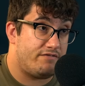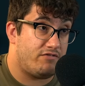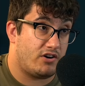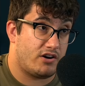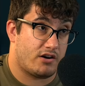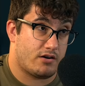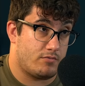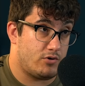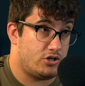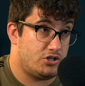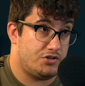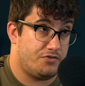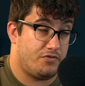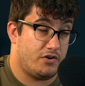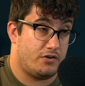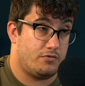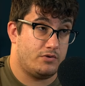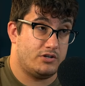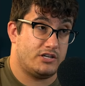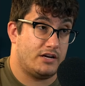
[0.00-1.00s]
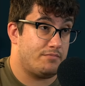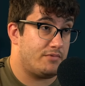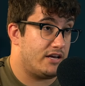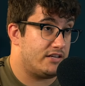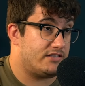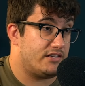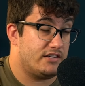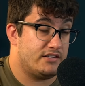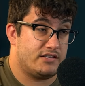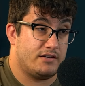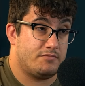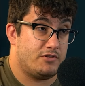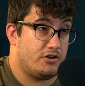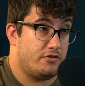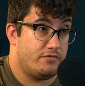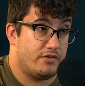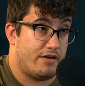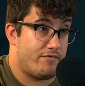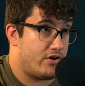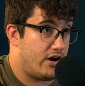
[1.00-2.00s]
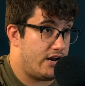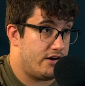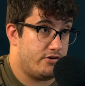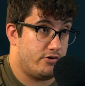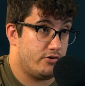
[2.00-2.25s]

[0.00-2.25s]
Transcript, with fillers: funded emergency fund, which I'm guessing is something you've never had in